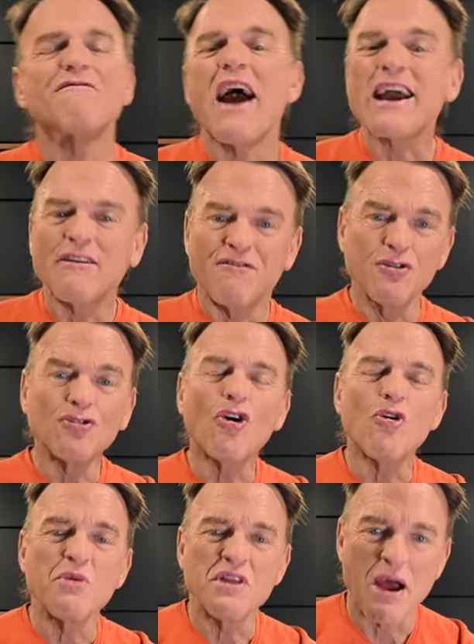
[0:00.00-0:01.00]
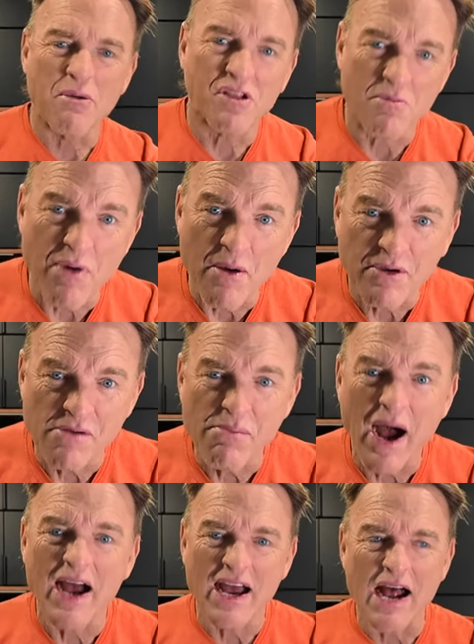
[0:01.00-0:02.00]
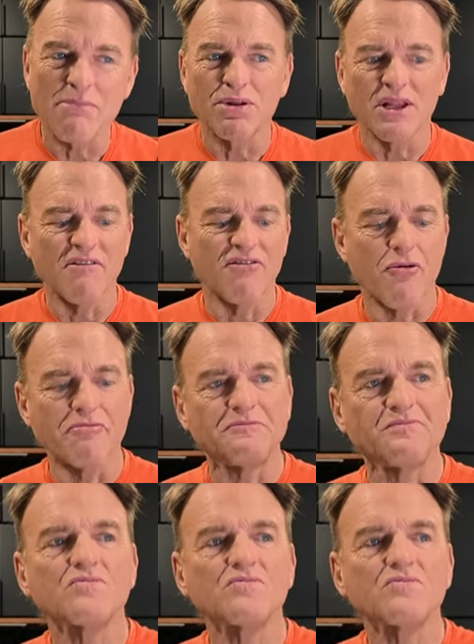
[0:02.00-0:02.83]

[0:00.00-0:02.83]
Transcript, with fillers: fact, if you told me that was a pumpkin pie, I'd believe you.